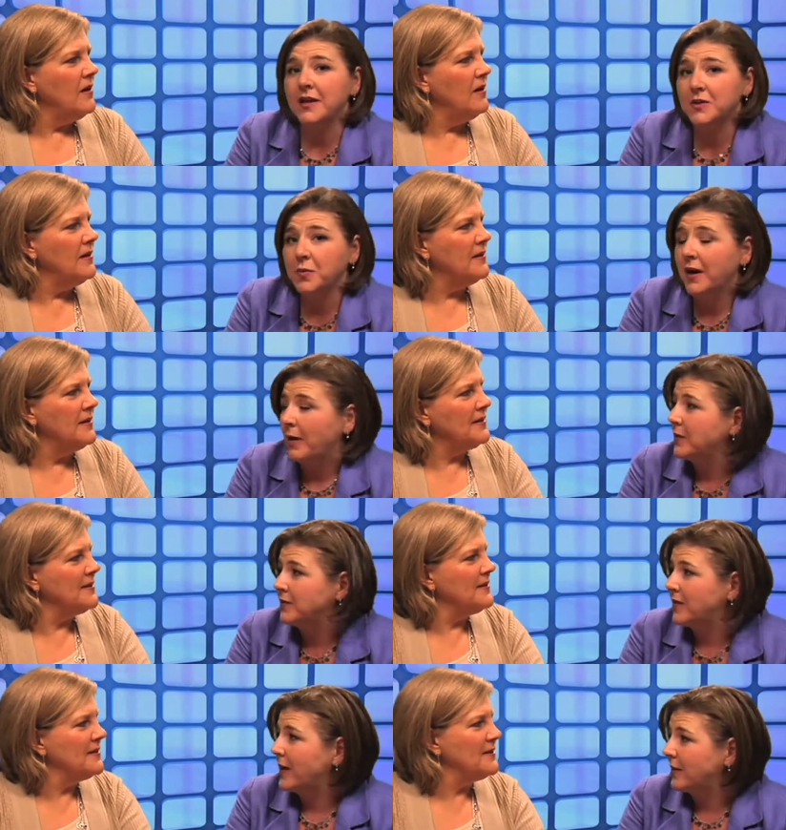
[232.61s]
Speaker 1: that's what I
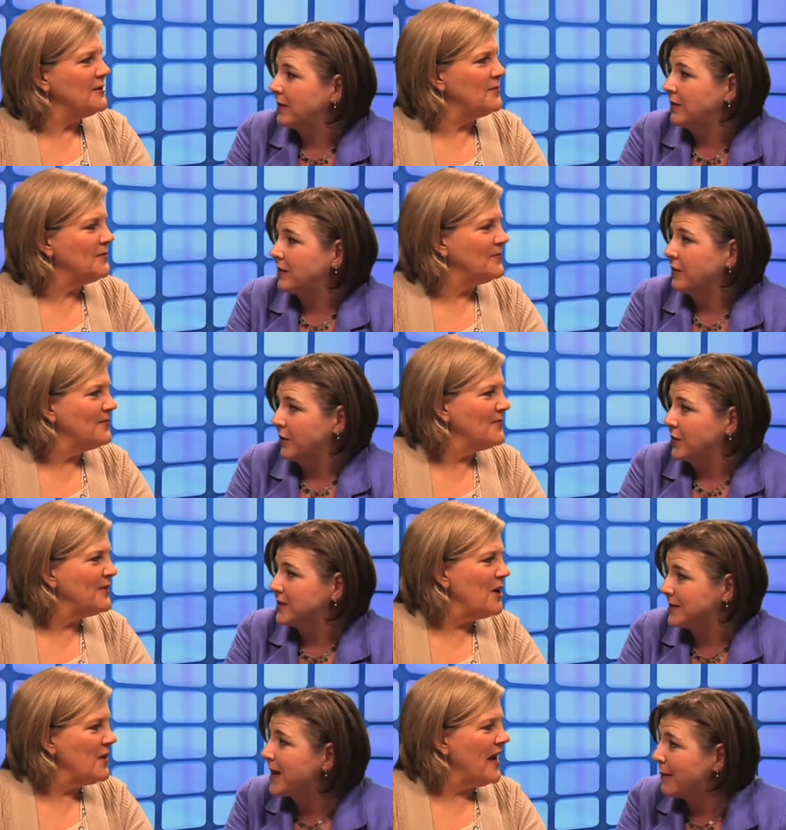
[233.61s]
would say is the
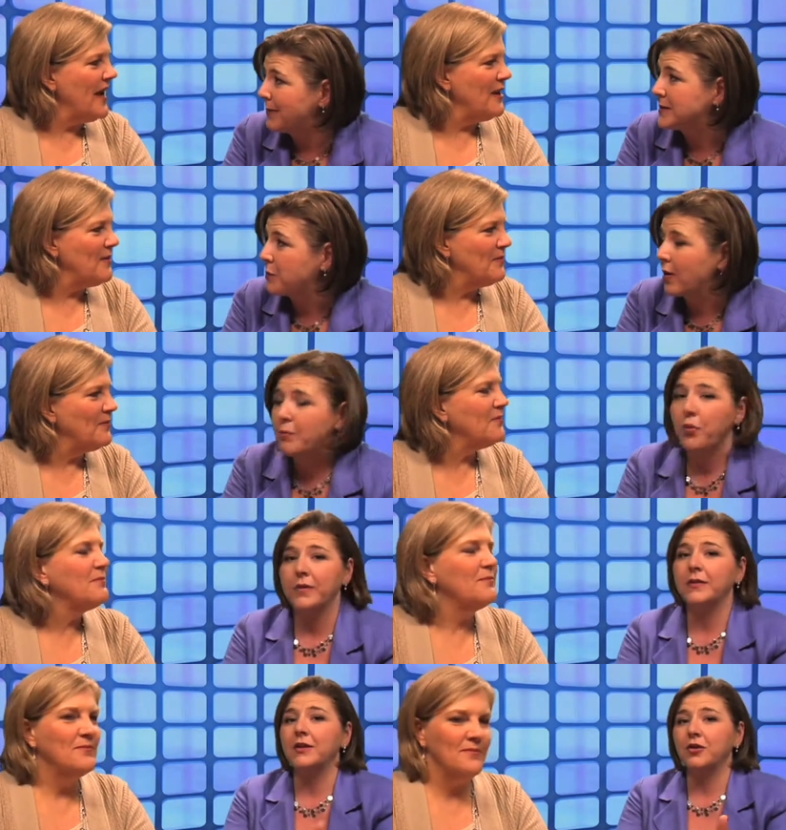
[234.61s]
first step. Okay. It's more
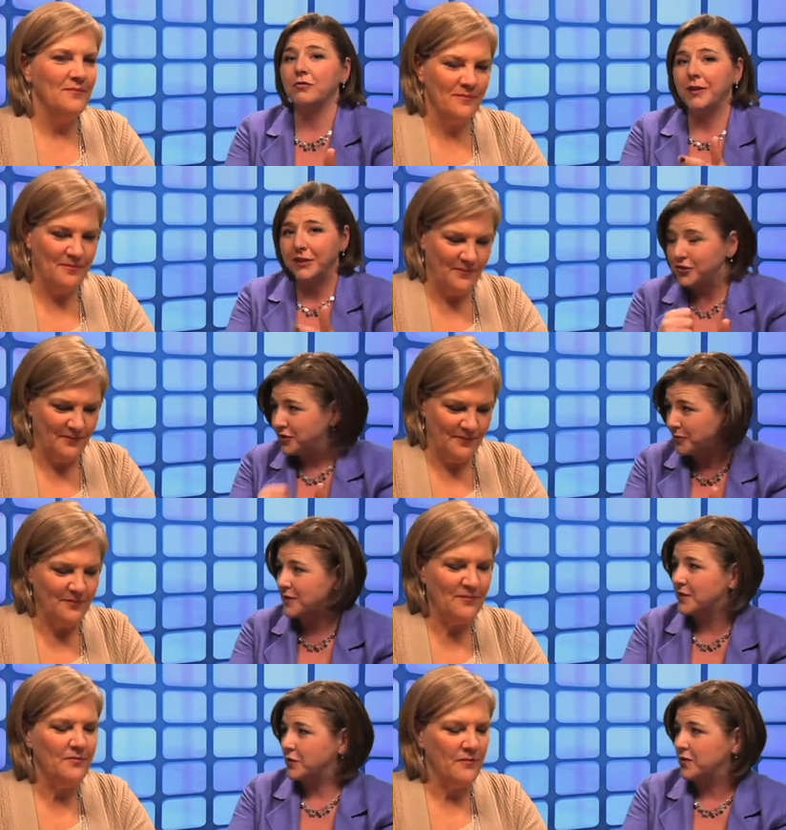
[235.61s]
important than your relationship
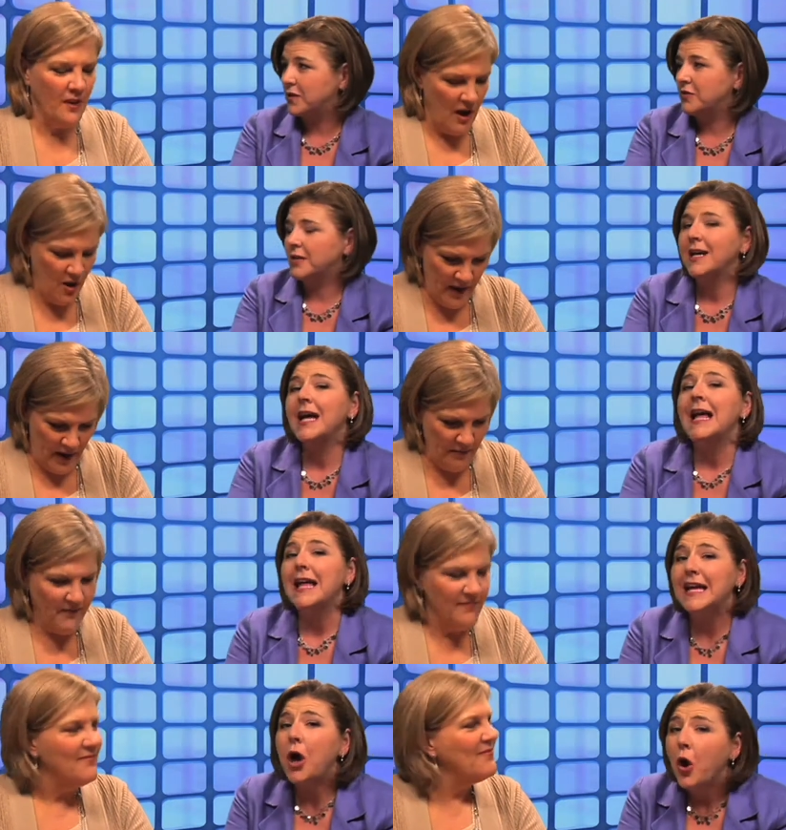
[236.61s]
with the school district. Okay.
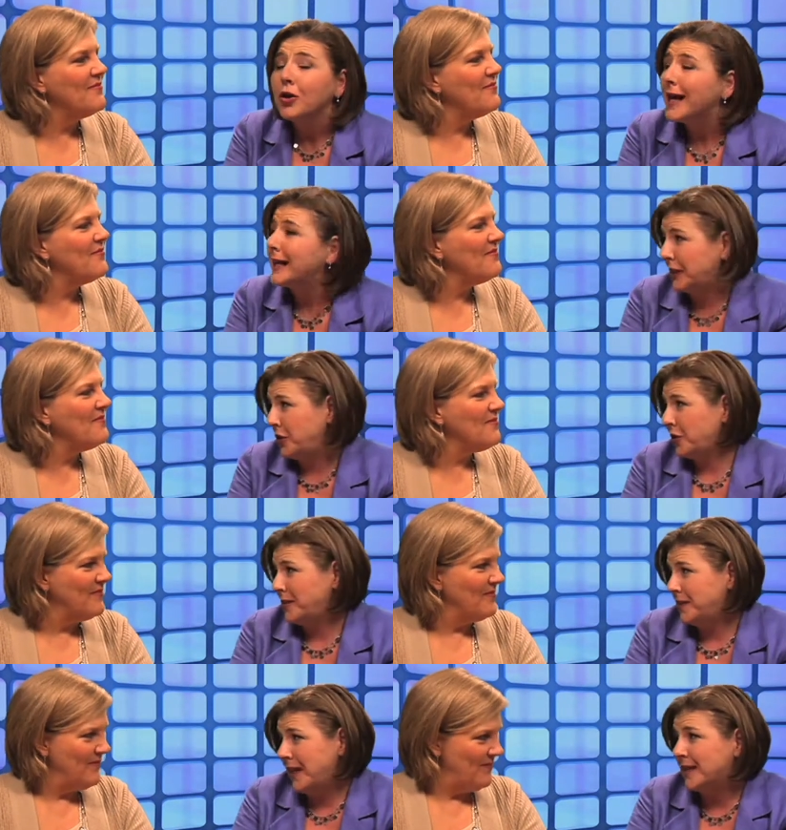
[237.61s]
In all
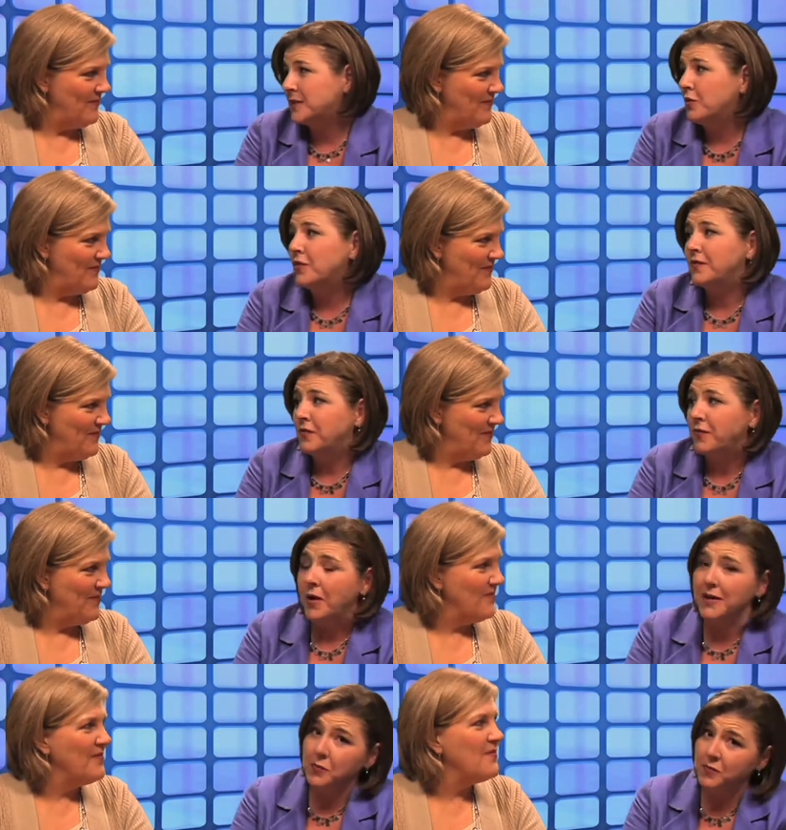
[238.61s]
likelihood, the next move
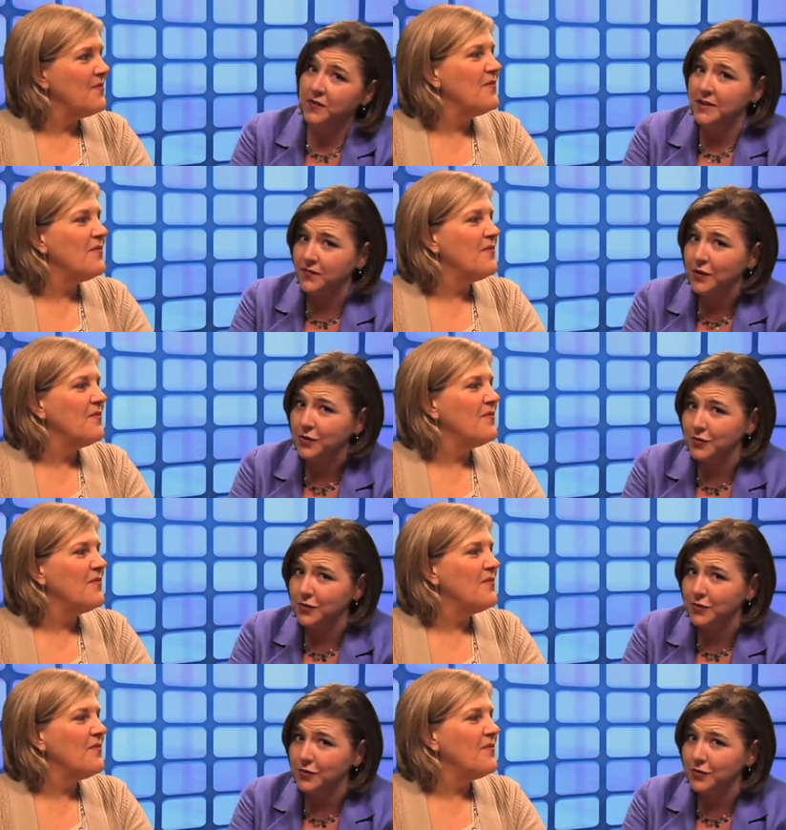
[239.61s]
vis-a-vis your